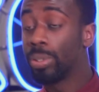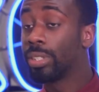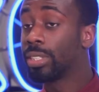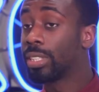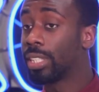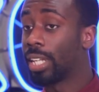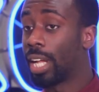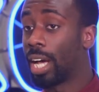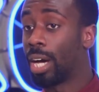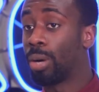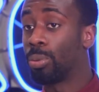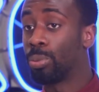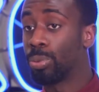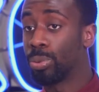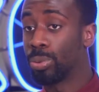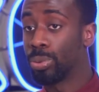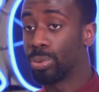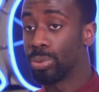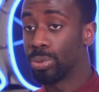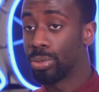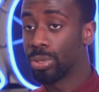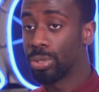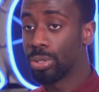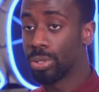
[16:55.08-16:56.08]
I went to that
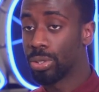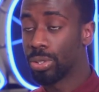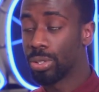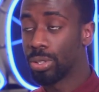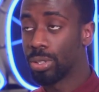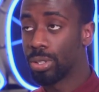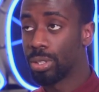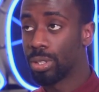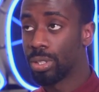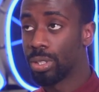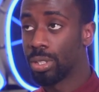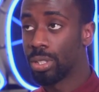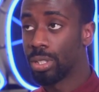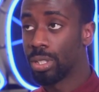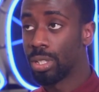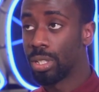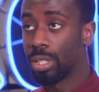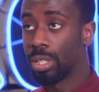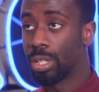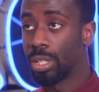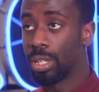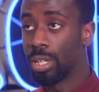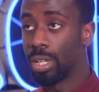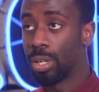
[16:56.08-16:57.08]
award
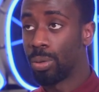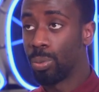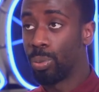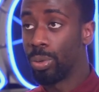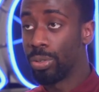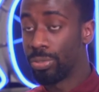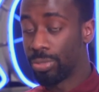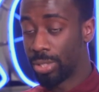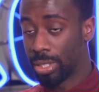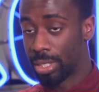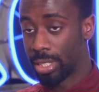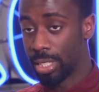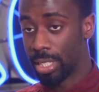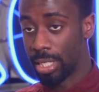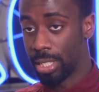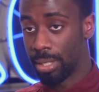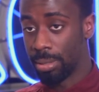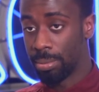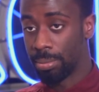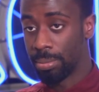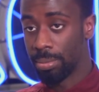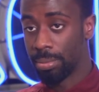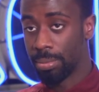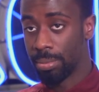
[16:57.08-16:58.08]
with the
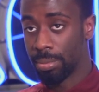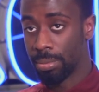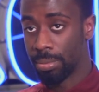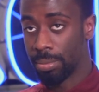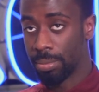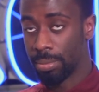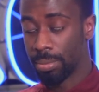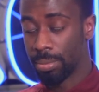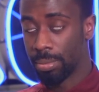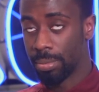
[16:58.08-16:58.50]
team,